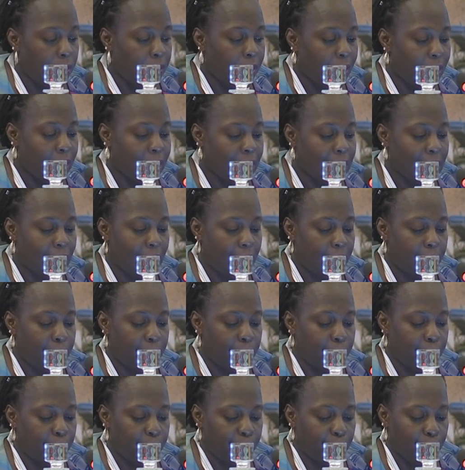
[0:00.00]
that
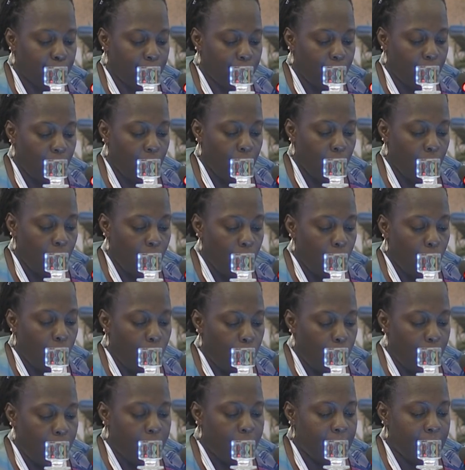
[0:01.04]

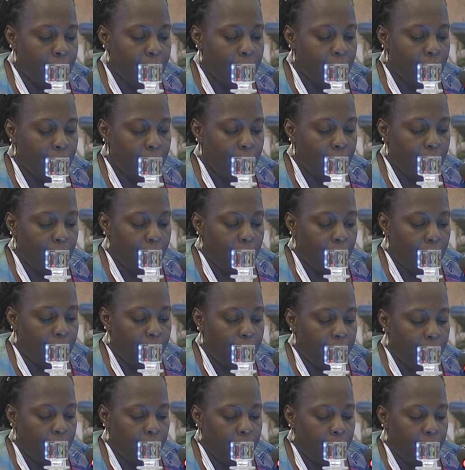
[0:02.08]
when
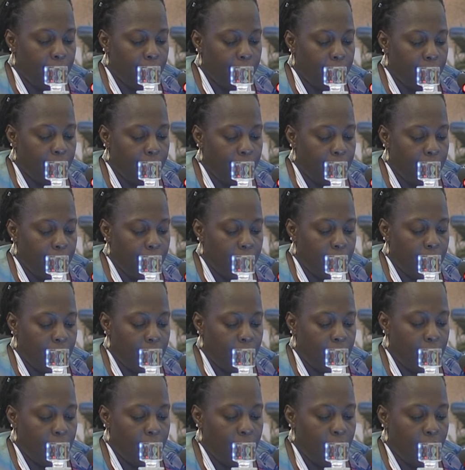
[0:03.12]

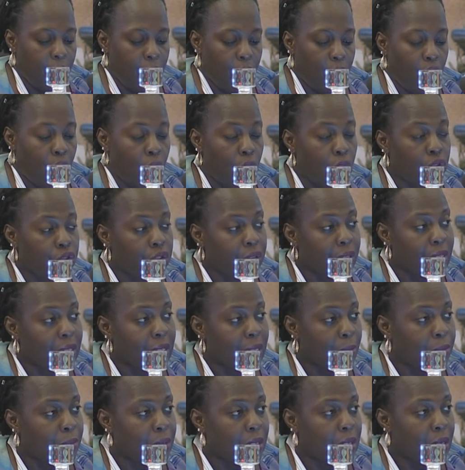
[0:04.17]
the
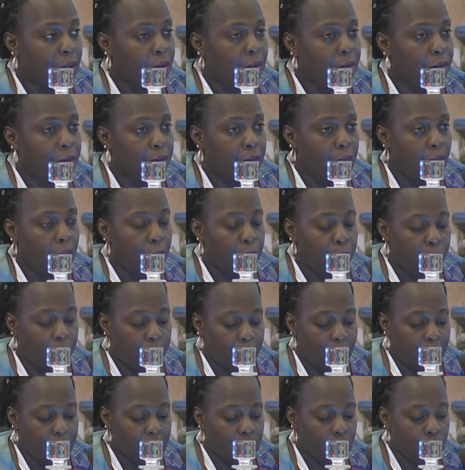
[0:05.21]
contraceptive
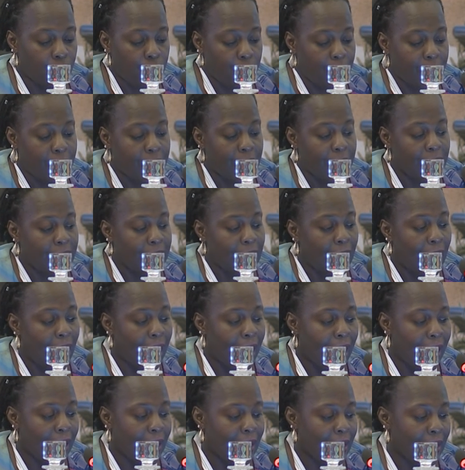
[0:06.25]
prevalence rate is
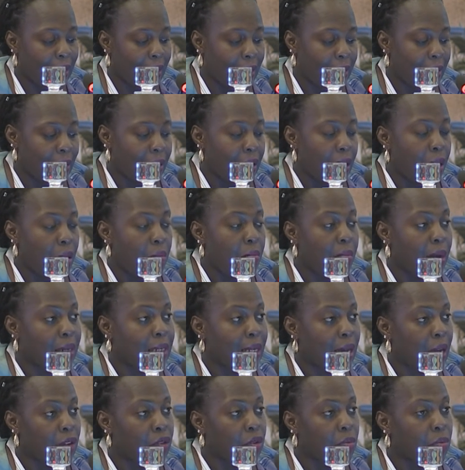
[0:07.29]
high,
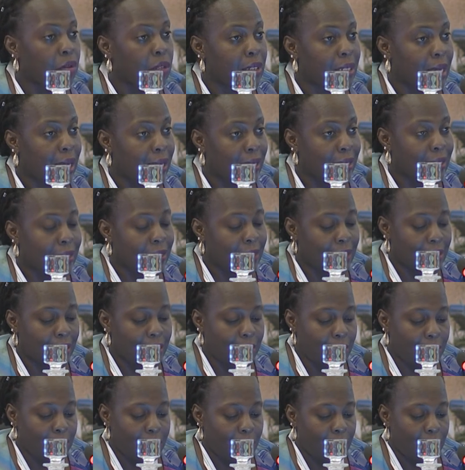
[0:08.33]
maternal mortality
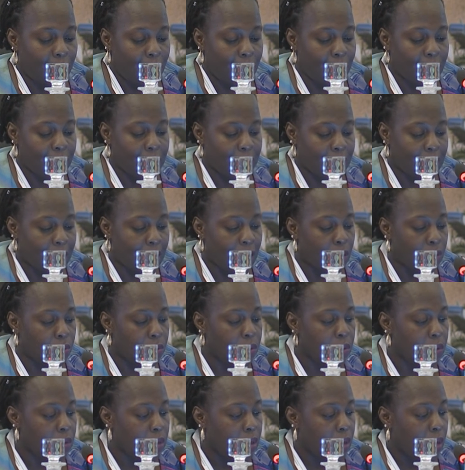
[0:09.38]
is
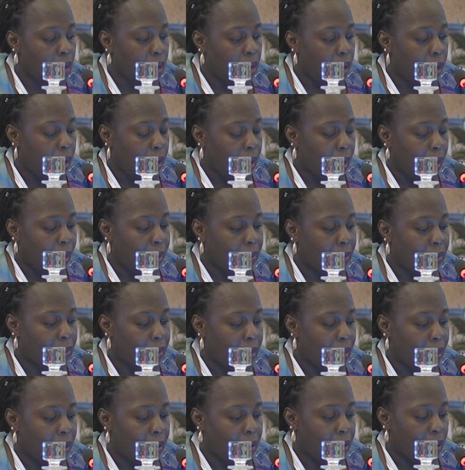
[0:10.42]
down. And
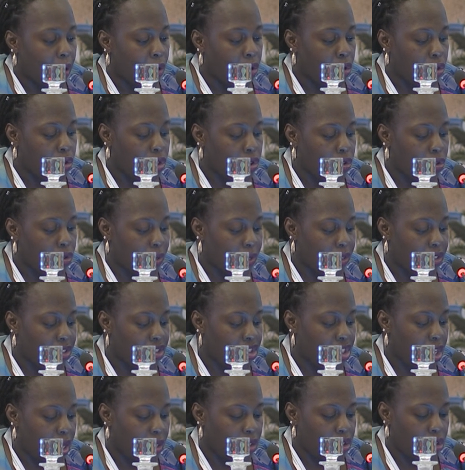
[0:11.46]
according to that
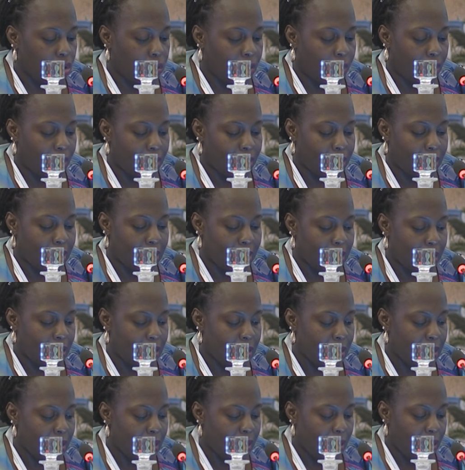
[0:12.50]
chart, you can
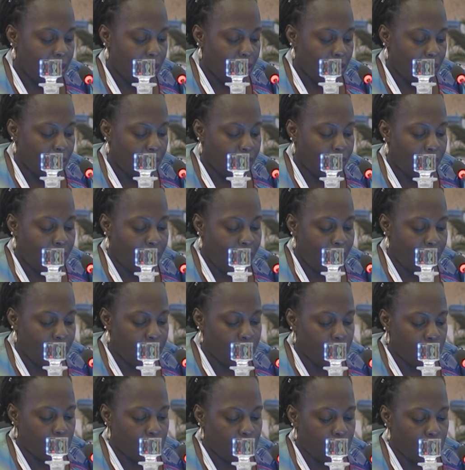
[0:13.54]
see that the
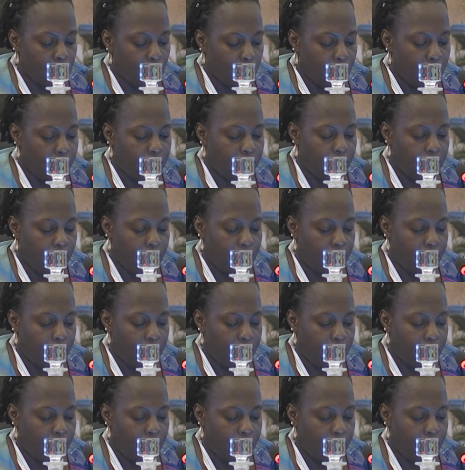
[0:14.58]
countries with